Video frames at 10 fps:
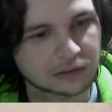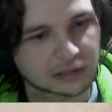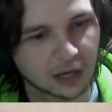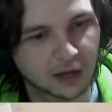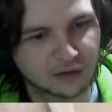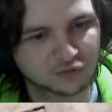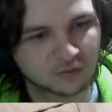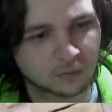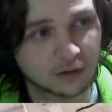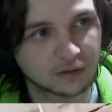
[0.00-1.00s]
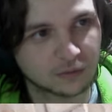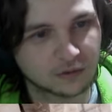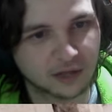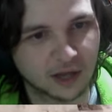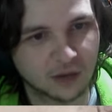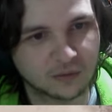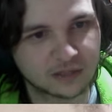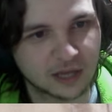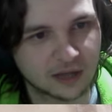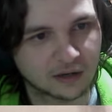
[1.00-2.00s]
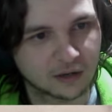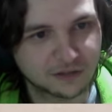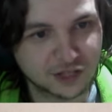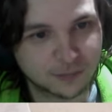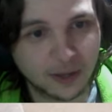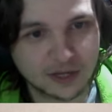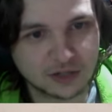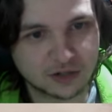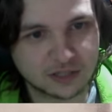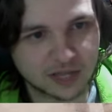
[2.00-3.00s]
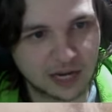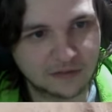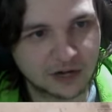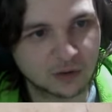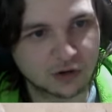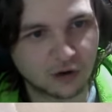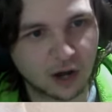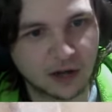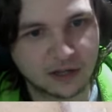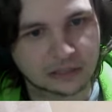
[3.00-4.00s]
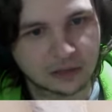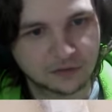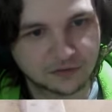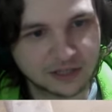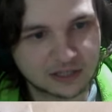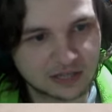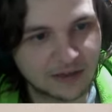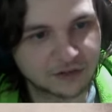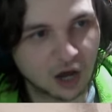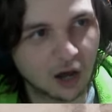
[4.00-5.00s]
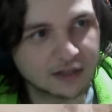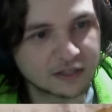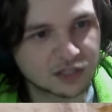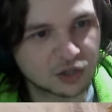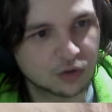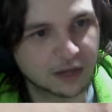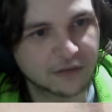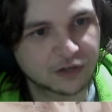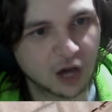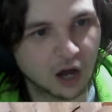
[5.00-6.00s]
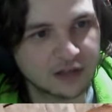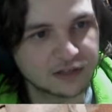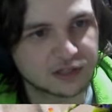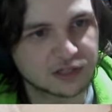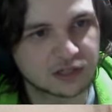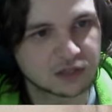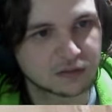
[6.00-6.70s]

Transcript: I what, what the hell was that? These pigs are insane. They know karate. These, they have guns, dude. They have guns. Yeah.